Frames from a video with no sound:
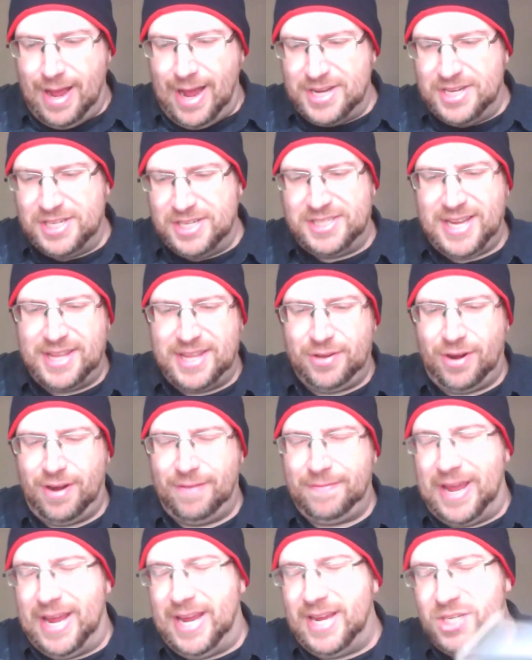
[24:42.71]
I just say they're
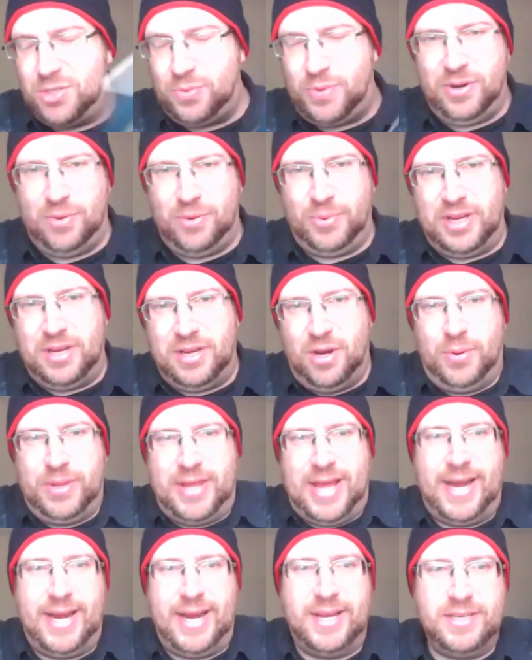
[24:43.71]
of age. We don't really know
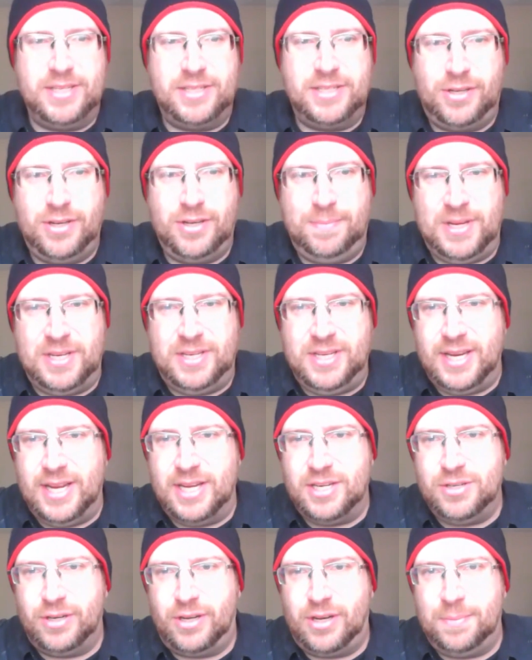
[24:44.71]
what that is. Could be
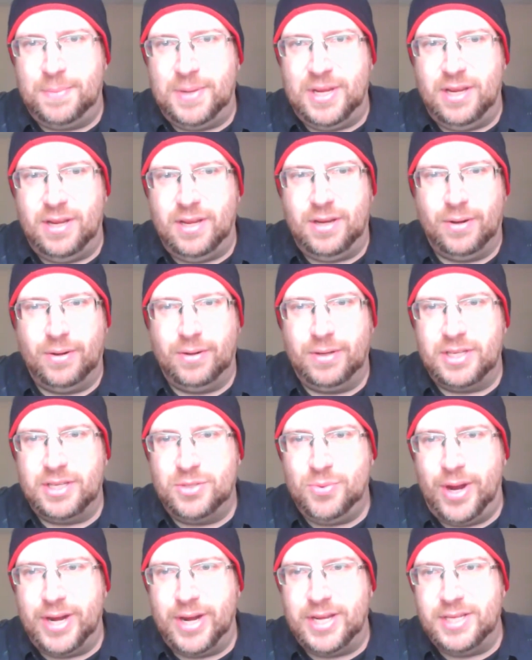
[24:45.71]
teenager, could be early
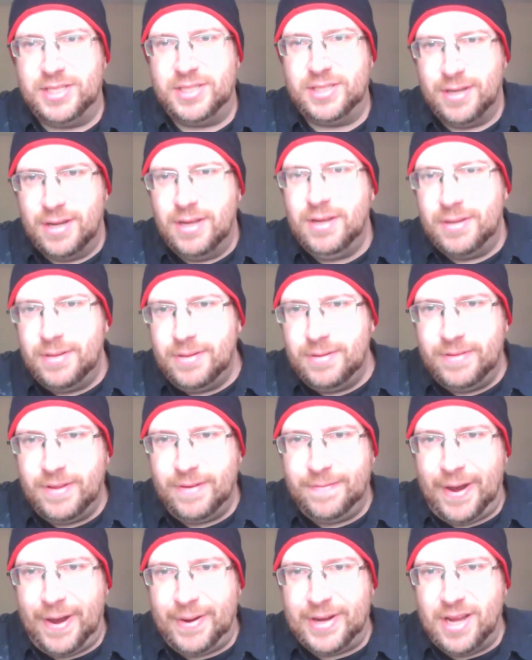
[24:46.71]
twenties.
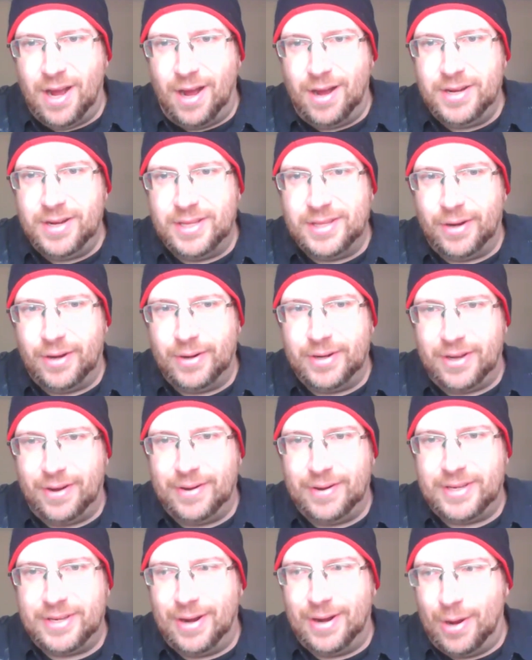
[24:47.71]
They're very young and they're
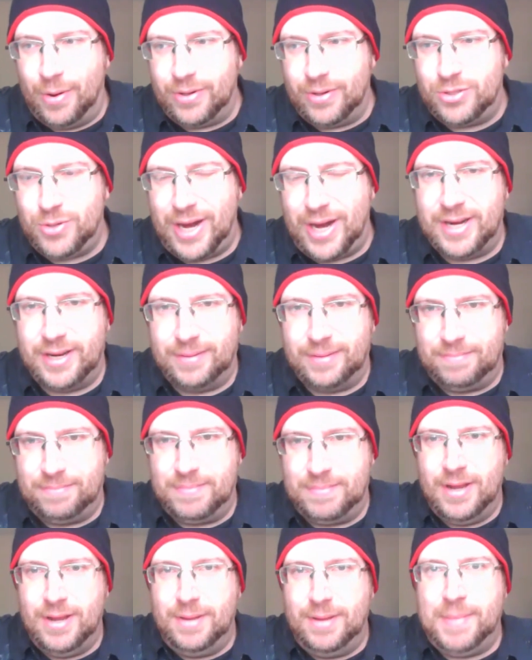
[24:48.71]
they're they're out trying to
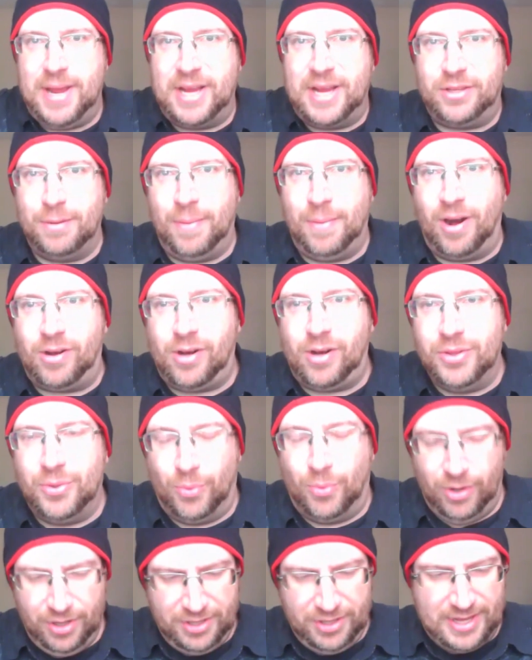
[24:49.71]
make their mark on
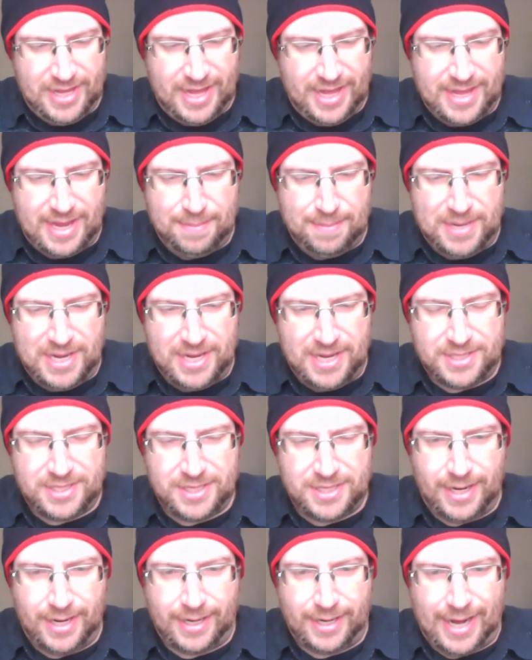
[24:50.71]
the world. And then they
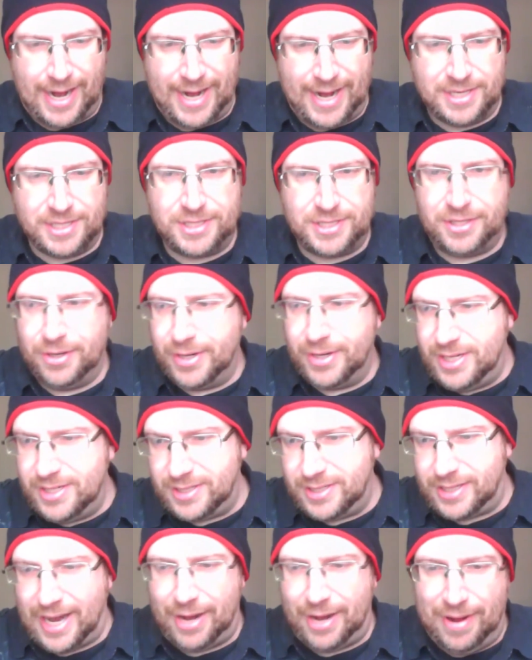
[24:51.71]
meet uh, a guy in his
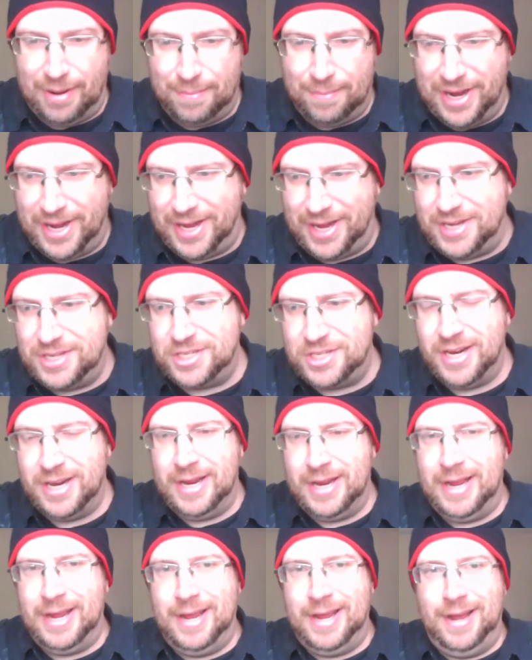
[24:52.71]
thirties, guy around my age,
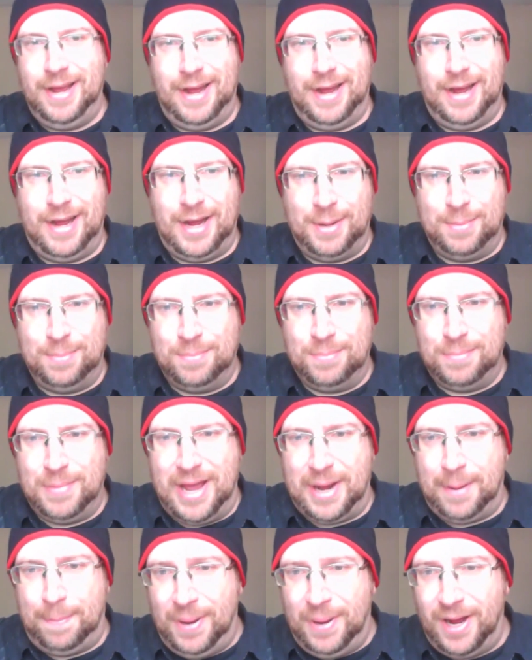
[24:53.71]
um,
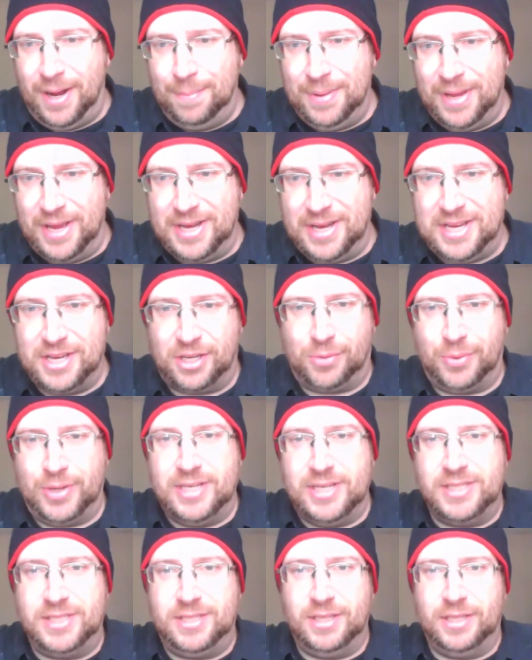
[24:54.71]
at a pub, and he
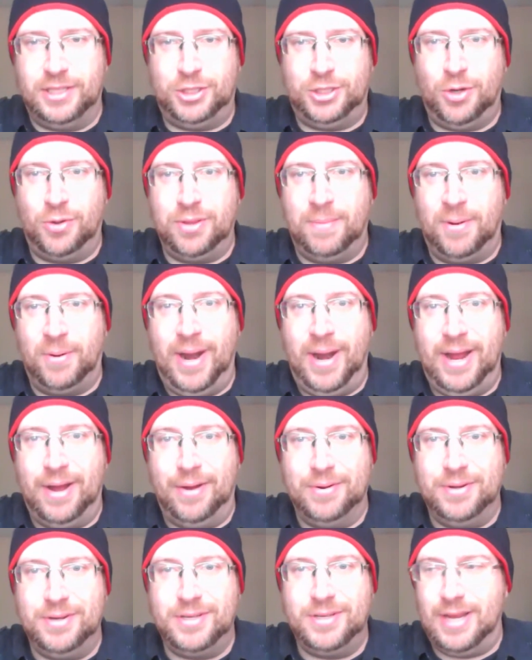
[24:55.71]
agrees to show them
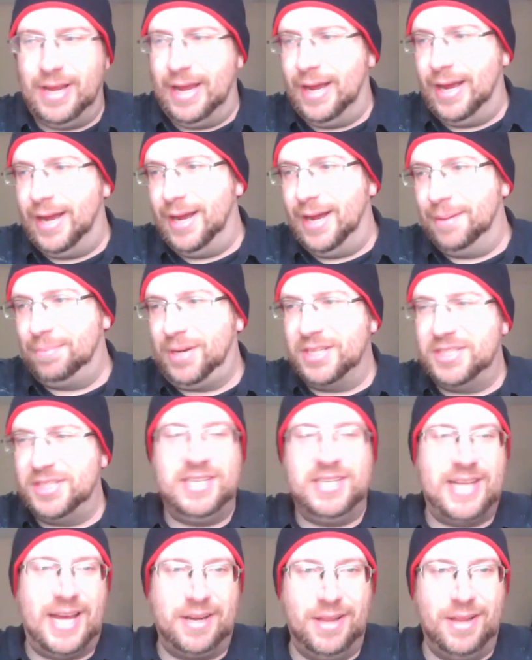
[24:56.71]
around because uh,
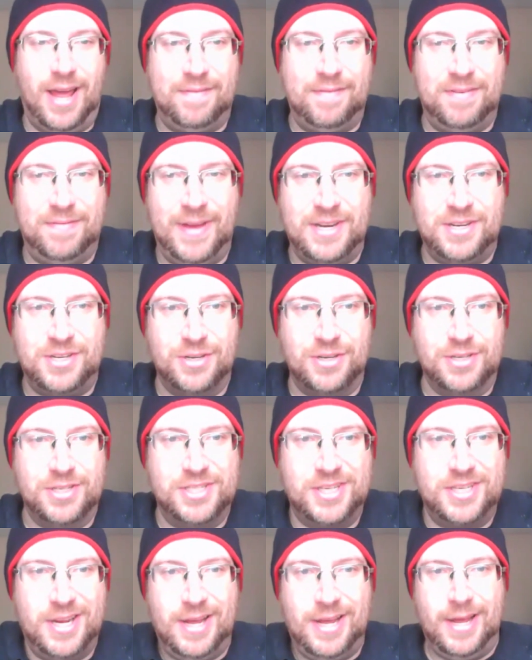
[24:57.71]
he's had a lot of
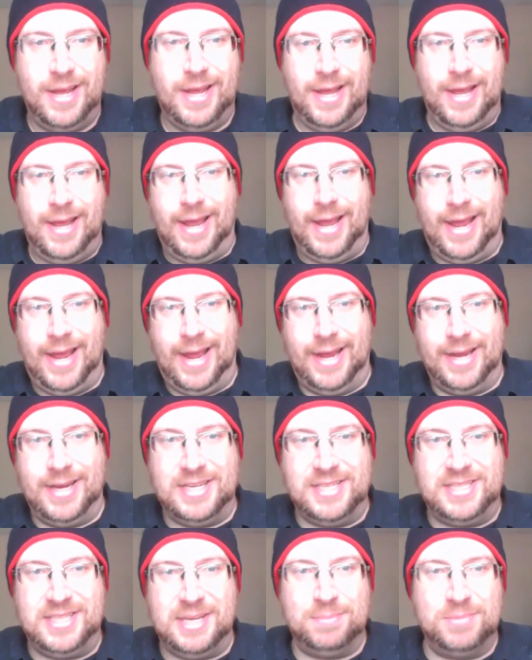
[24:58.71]
adventures,
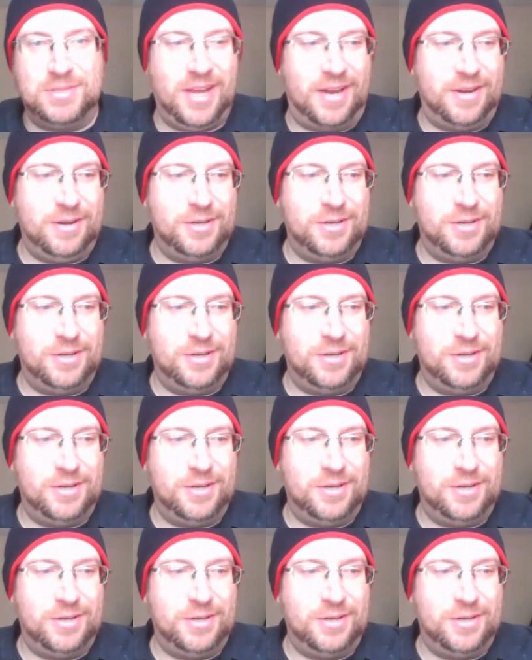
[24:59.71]
and he seems to